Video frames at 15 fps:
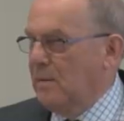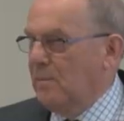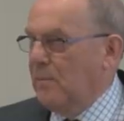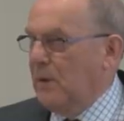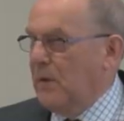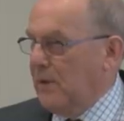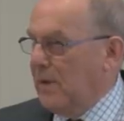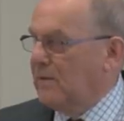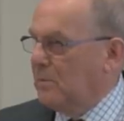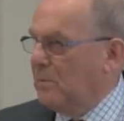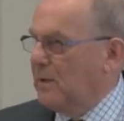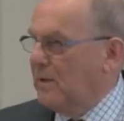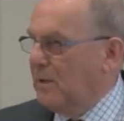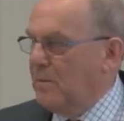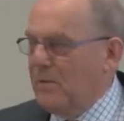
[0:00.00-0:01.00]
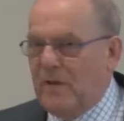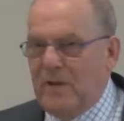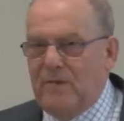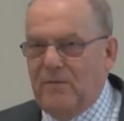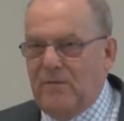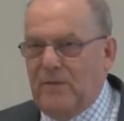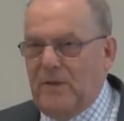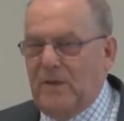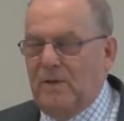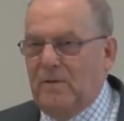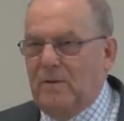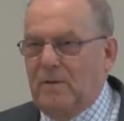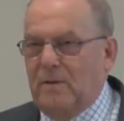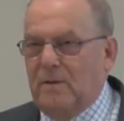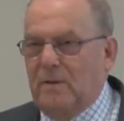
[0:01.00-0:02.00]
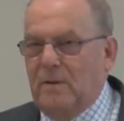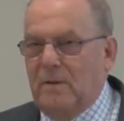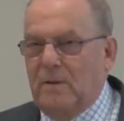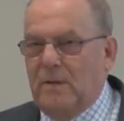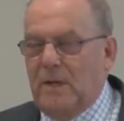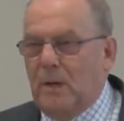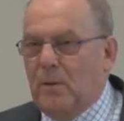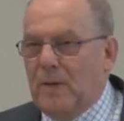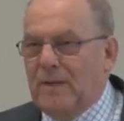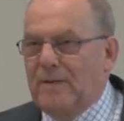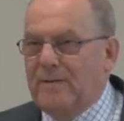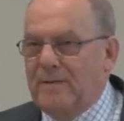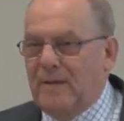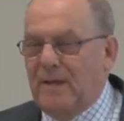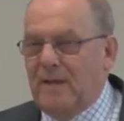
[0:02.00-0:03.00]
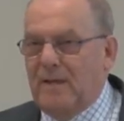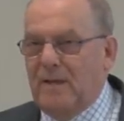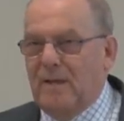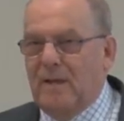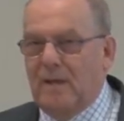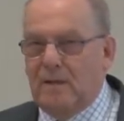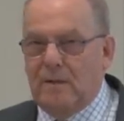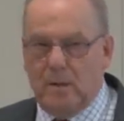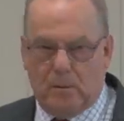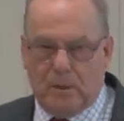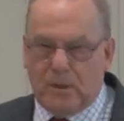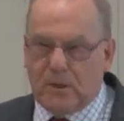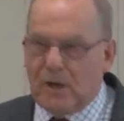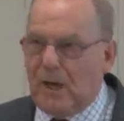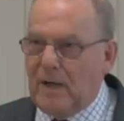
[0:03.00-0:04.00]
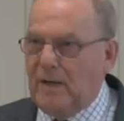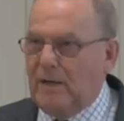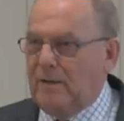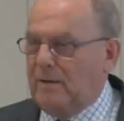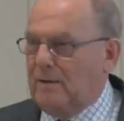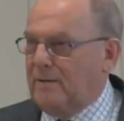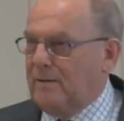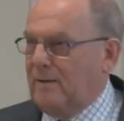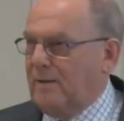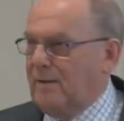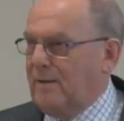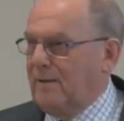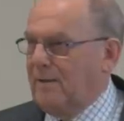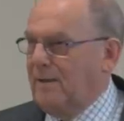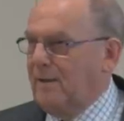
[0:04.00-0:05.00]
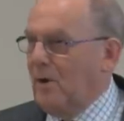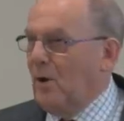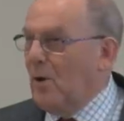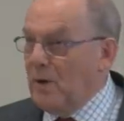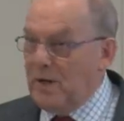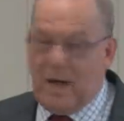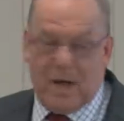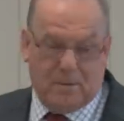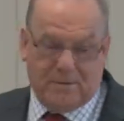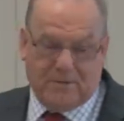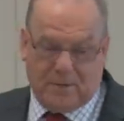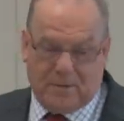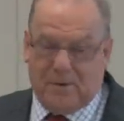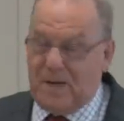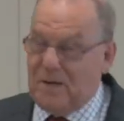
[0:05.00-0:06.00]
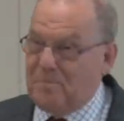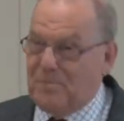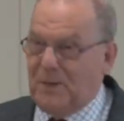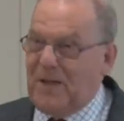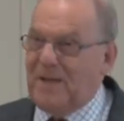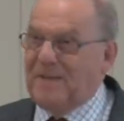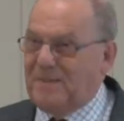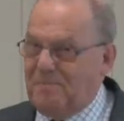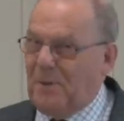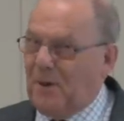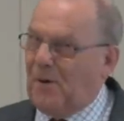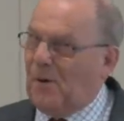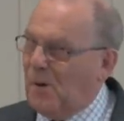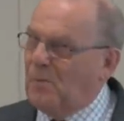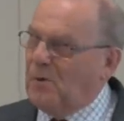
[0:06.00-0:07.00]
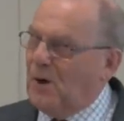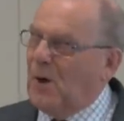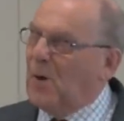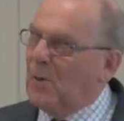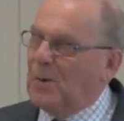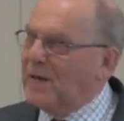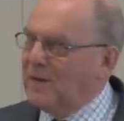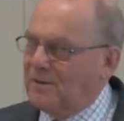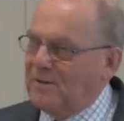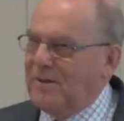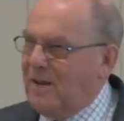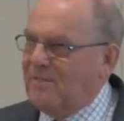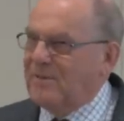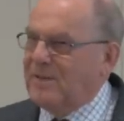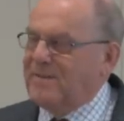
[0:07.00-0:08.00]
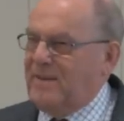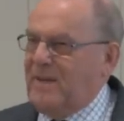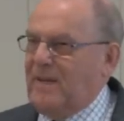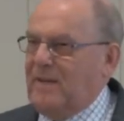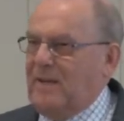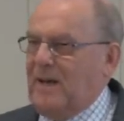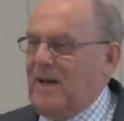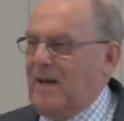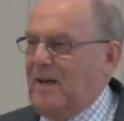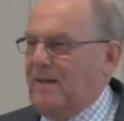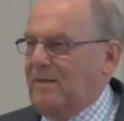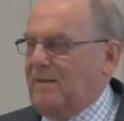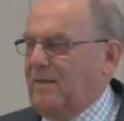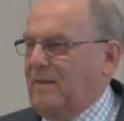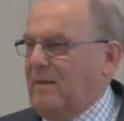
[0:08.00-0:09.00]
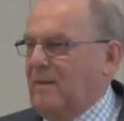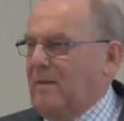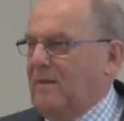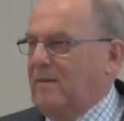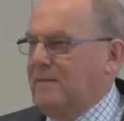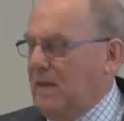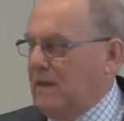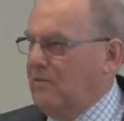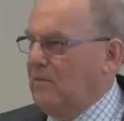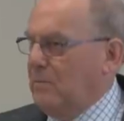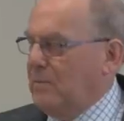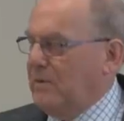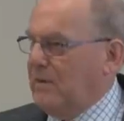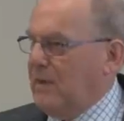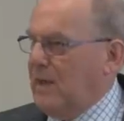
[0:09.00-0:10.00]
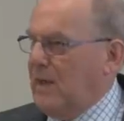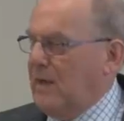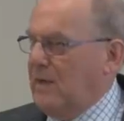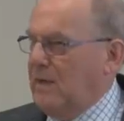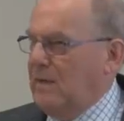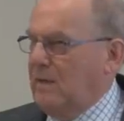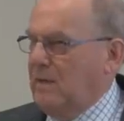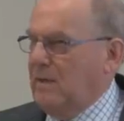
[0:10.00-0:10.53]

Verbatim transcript: But that's where their faith failed. They went in, they were giants. Oh yeah, it was a great place, but oh no, we could never take that, 10 of them said.